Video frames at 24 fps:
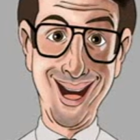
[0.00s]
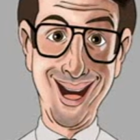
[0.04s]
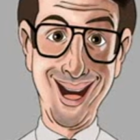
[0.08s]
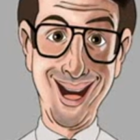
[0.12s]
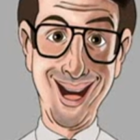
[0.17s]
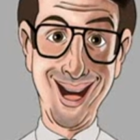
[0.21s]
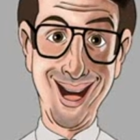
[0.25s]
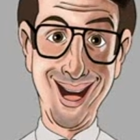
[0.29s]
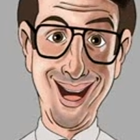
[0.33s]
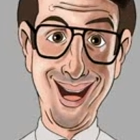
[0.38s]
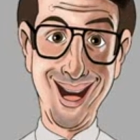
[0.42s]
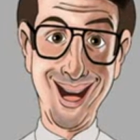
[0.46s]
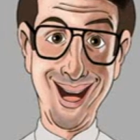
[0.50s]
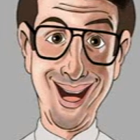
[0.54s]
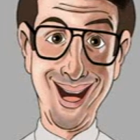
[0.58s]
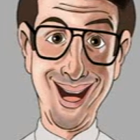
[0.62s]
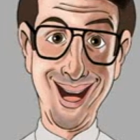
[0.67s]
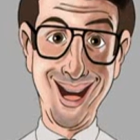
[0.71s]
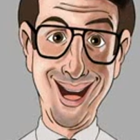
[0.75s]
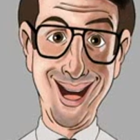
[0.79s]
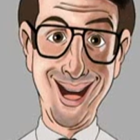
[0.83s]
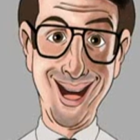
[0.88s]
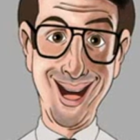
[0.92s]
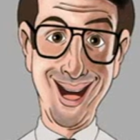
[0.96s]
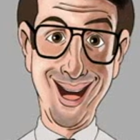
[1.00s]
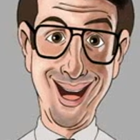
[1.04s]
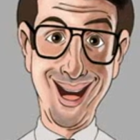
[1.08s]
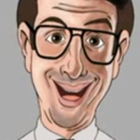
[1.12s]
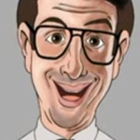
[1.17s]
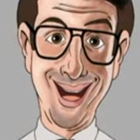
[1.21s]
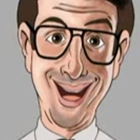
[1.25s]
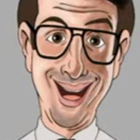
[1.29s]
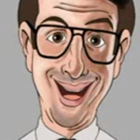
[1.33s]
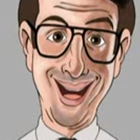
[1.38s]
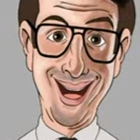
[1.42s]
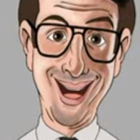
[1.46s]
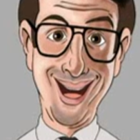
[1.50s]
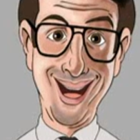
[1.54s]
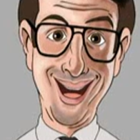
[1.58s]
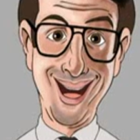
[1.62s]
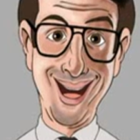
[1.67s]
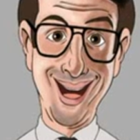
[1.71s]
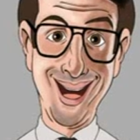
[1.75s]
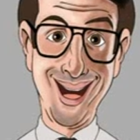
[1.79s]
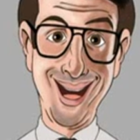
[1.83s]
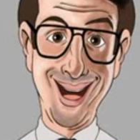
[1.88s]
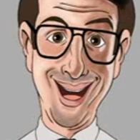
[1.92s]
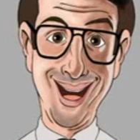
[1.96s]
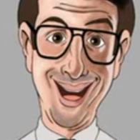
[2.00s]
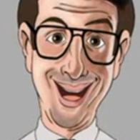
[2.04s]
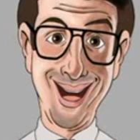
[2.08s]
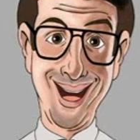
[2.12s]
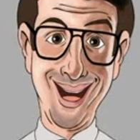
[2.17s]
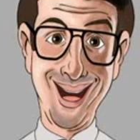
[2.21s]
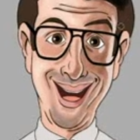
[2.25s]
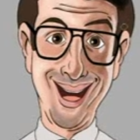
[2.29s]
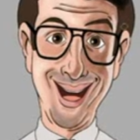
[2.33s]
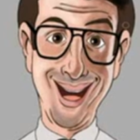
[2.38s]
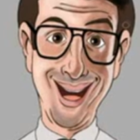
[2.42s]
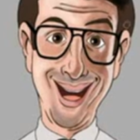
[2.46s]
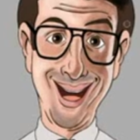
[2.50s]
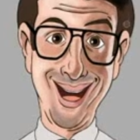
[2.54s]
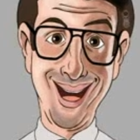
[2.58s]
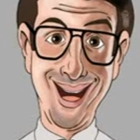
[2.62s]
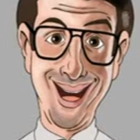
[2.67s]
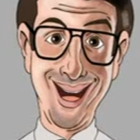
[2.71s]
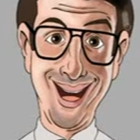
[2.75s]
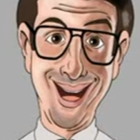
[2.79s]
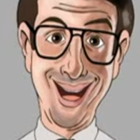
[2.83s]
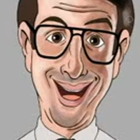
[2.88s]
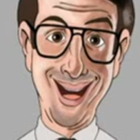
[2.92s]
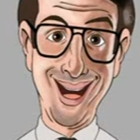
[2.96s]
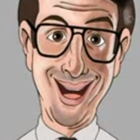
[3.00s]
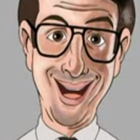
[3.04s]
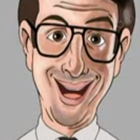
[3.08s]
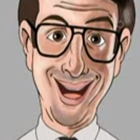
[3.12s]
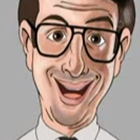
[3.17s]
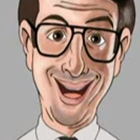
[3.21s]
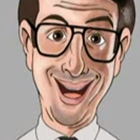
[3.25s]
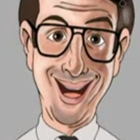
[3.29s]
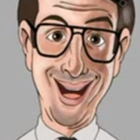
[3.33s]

(no one is talking)